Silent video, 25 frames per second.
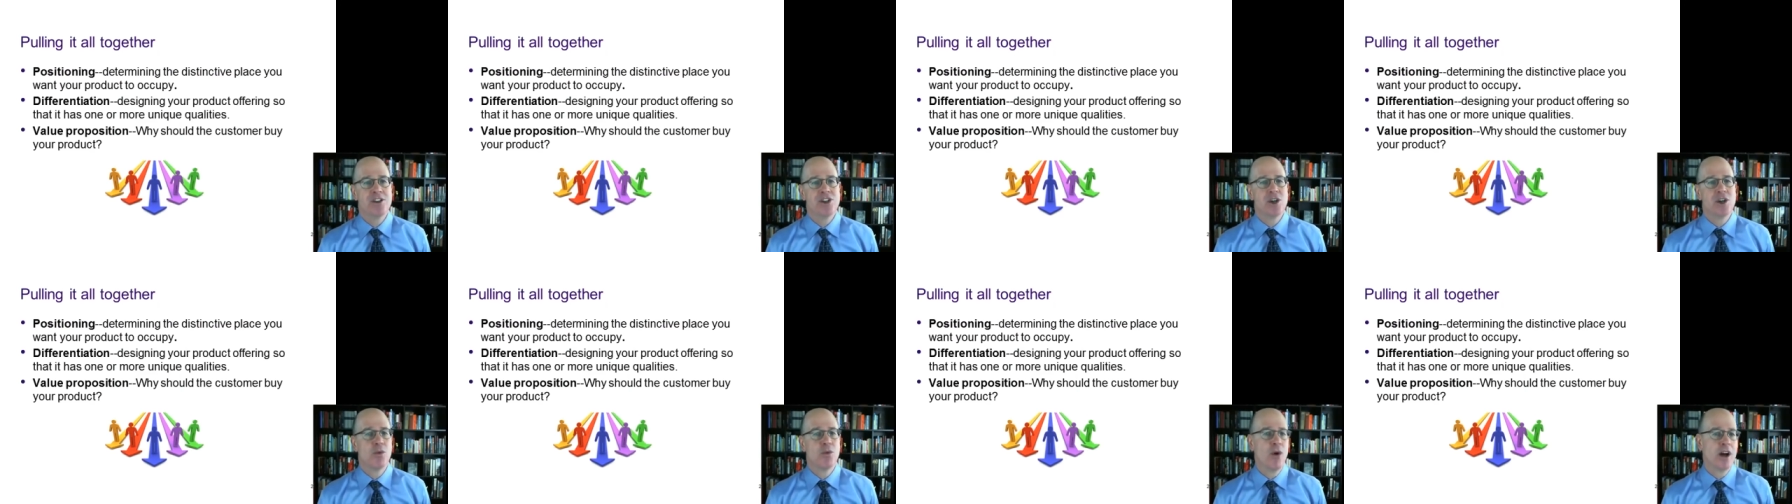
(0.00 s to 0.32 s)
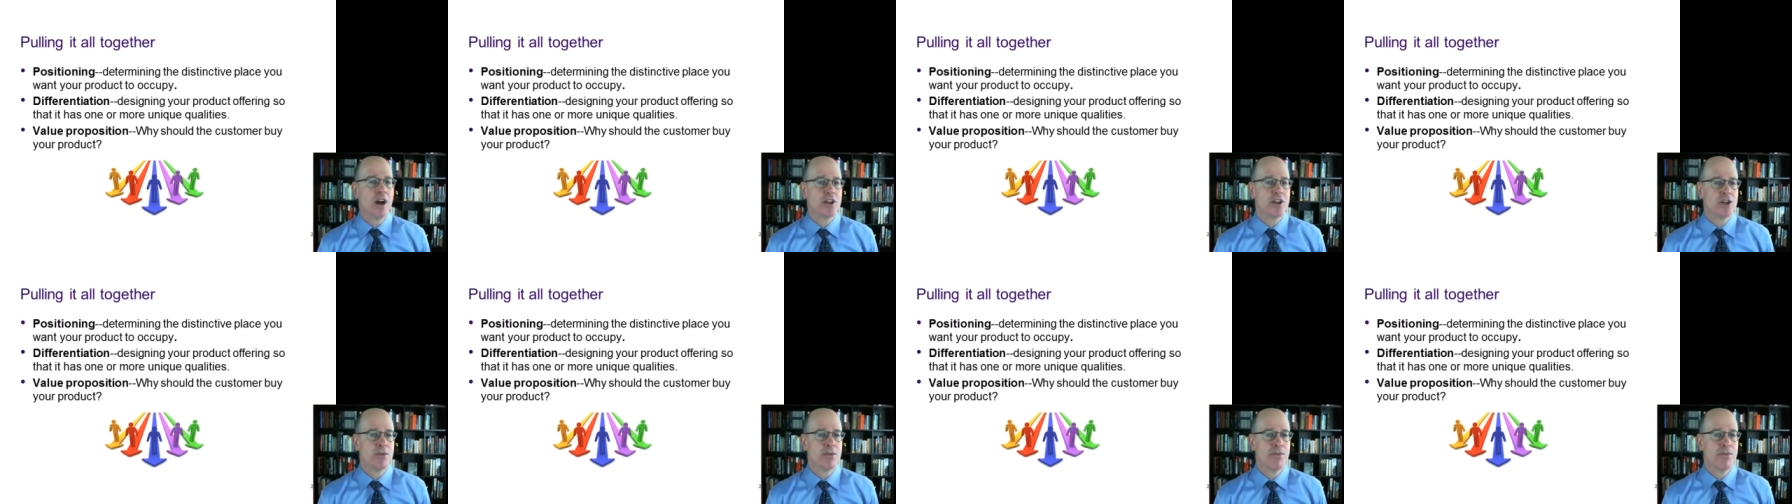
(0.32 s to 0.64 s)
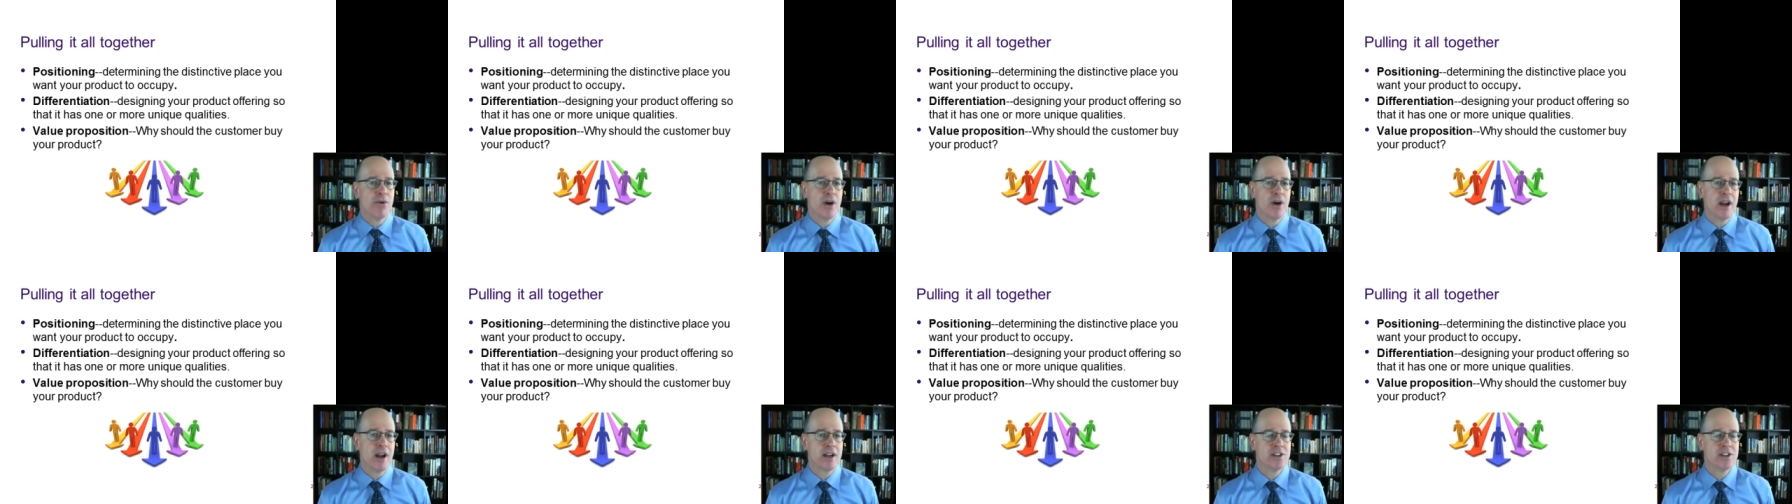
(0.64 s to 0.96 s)
you want your
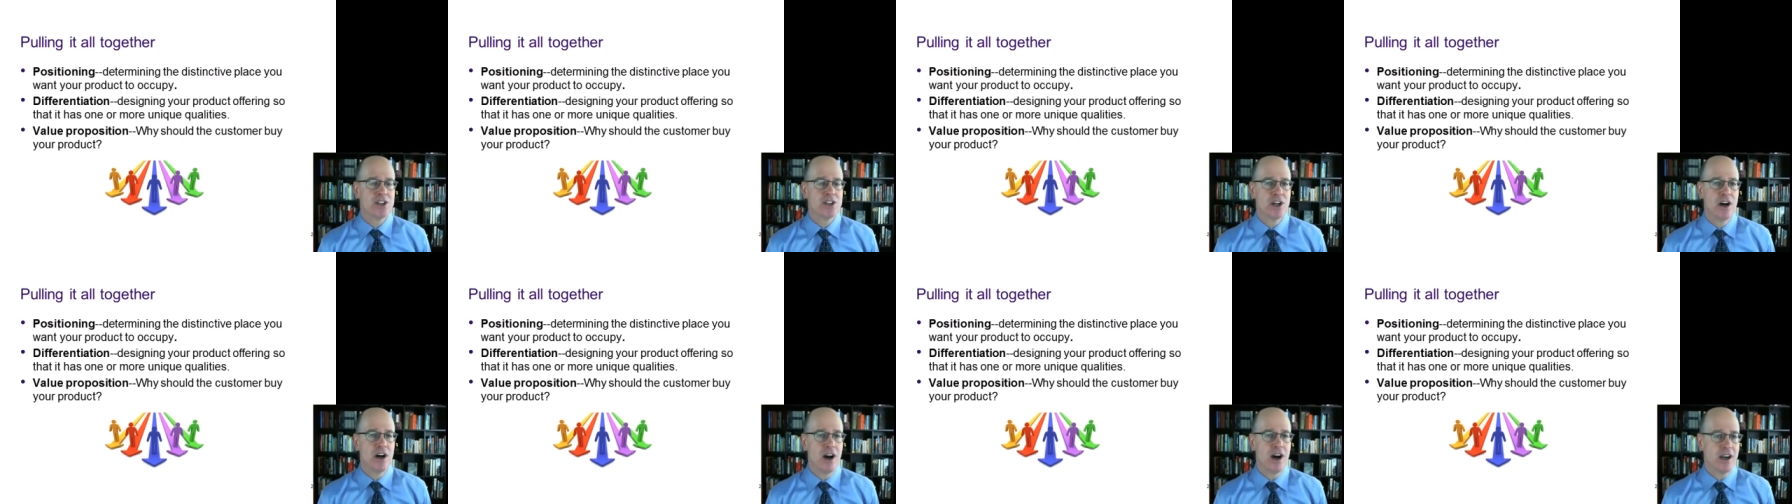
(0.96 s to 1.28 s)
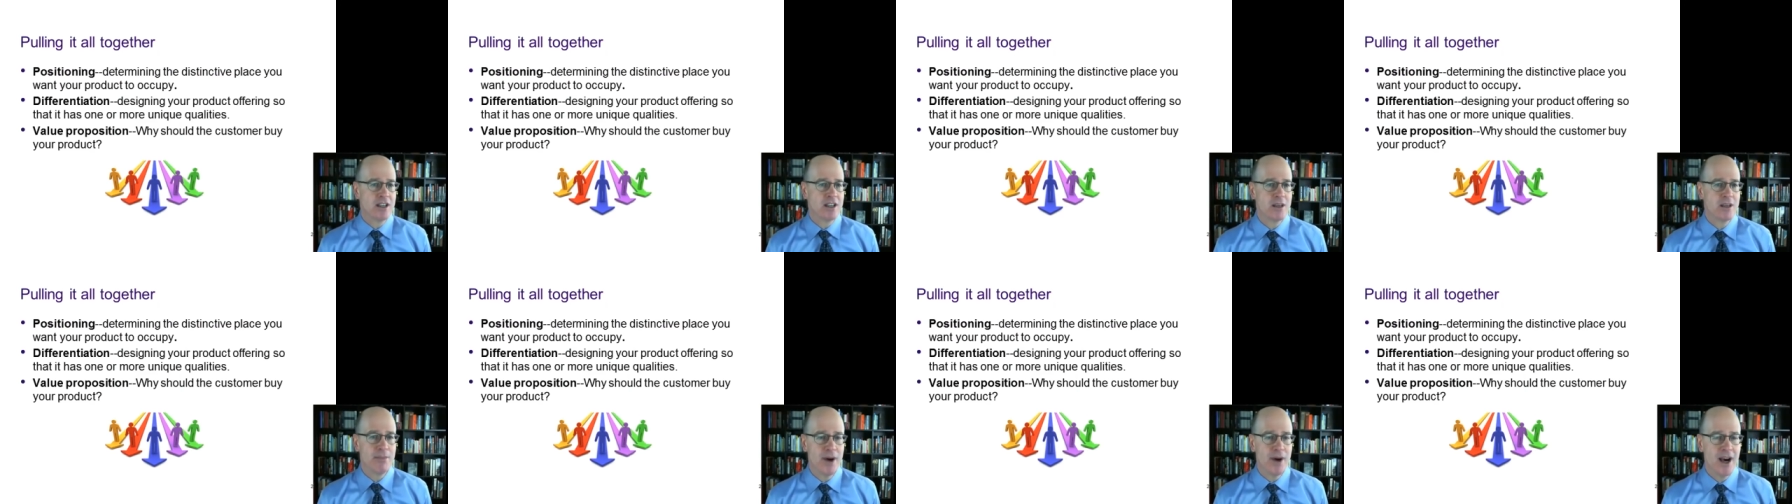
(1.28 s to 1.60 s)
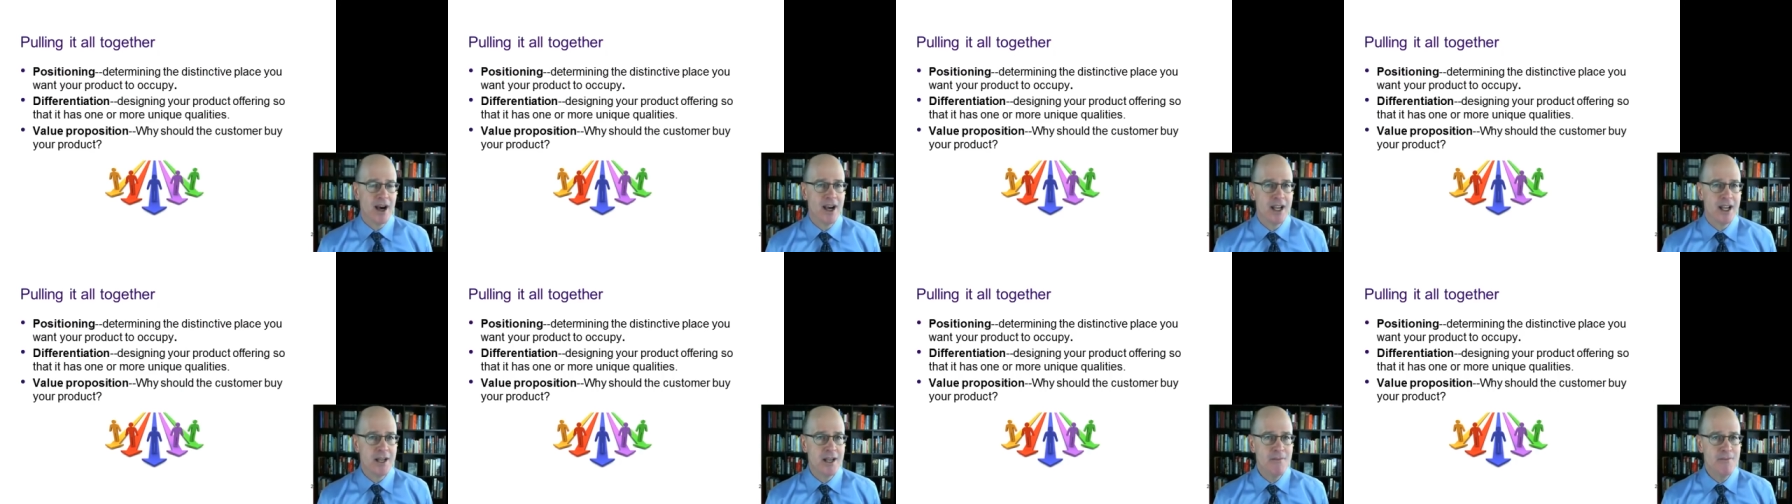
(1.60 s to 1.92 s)
product to
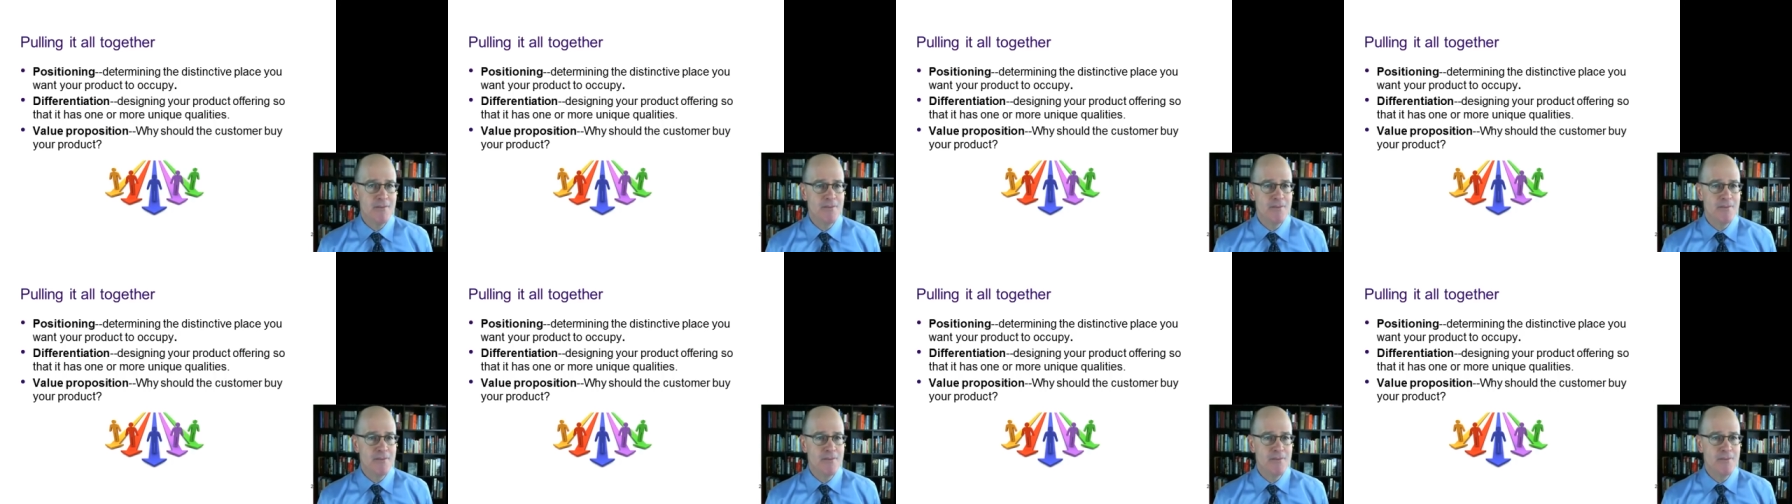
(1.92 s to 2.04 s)
occupy.